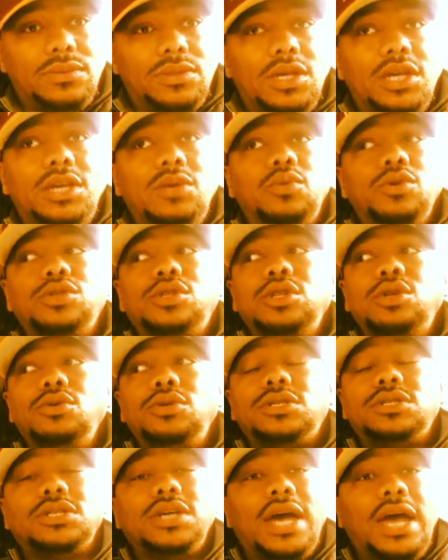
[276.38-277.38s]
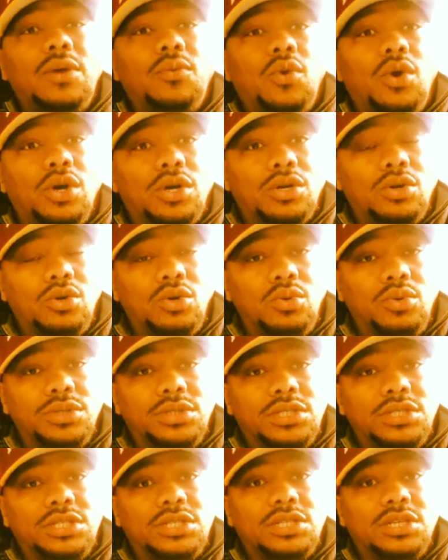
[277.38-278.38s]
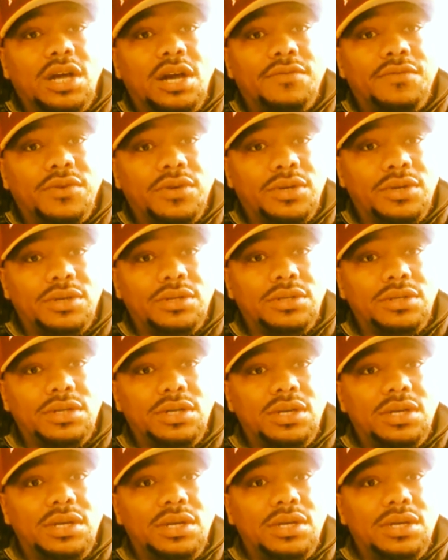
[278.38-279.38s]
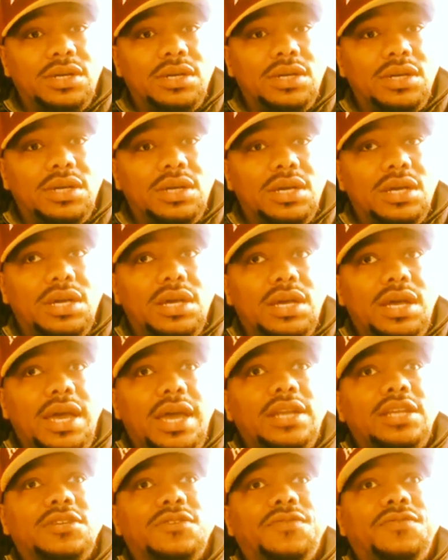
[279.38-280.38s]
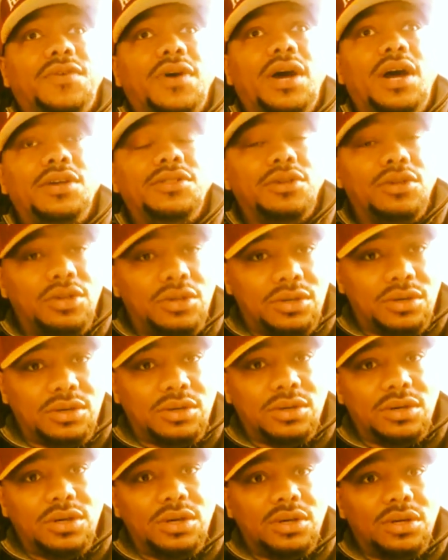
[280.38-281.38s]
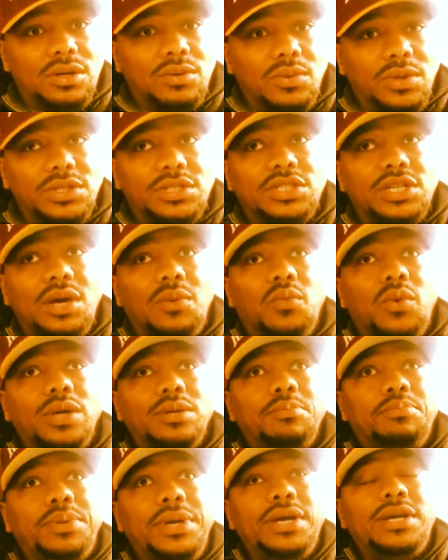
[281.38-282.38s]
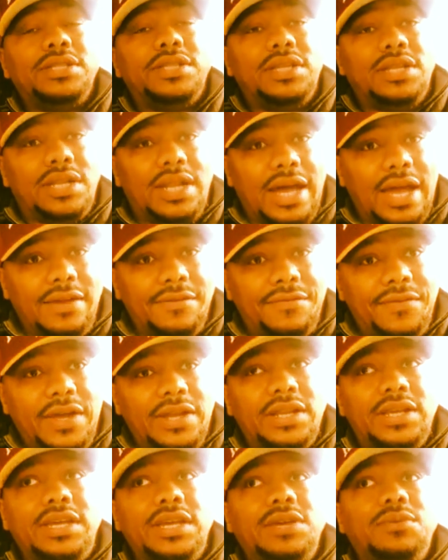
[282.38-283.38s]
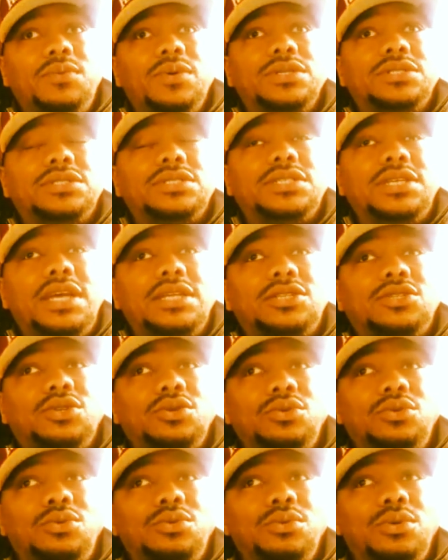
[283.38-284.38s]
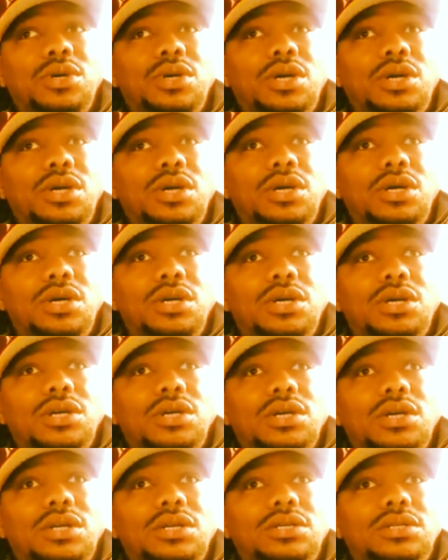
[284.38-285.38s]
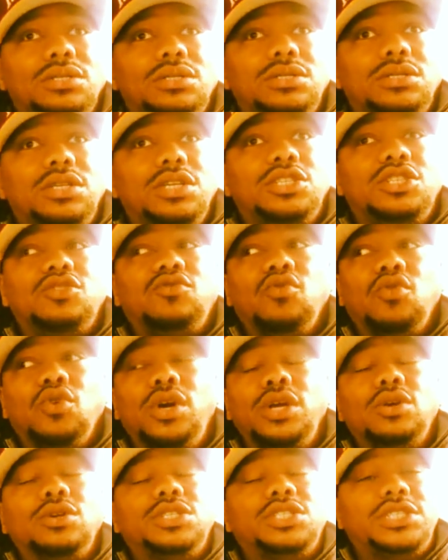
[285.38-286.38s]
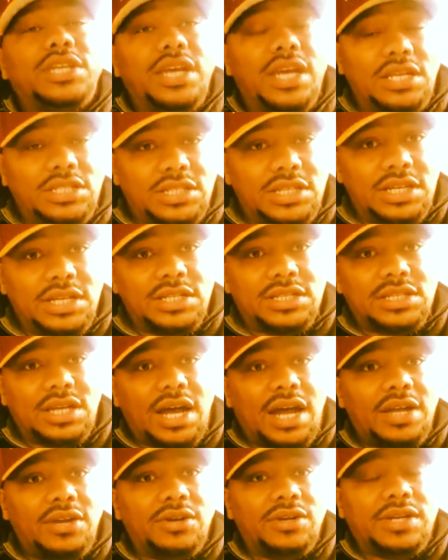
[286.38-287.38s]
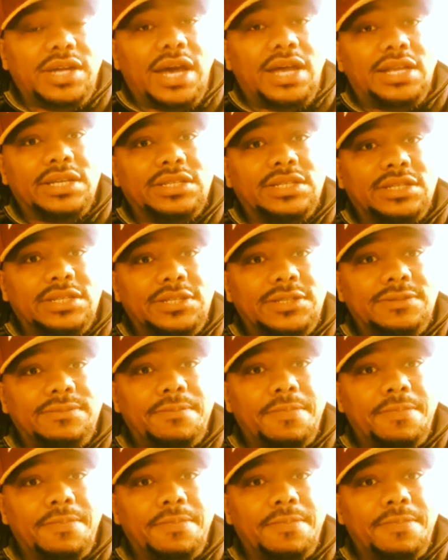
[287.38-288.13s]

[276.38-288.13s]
He was Luke Skywalker who was discovered, and his father was someone bigger than life, and he was sent to destroy or change the entire galaxy.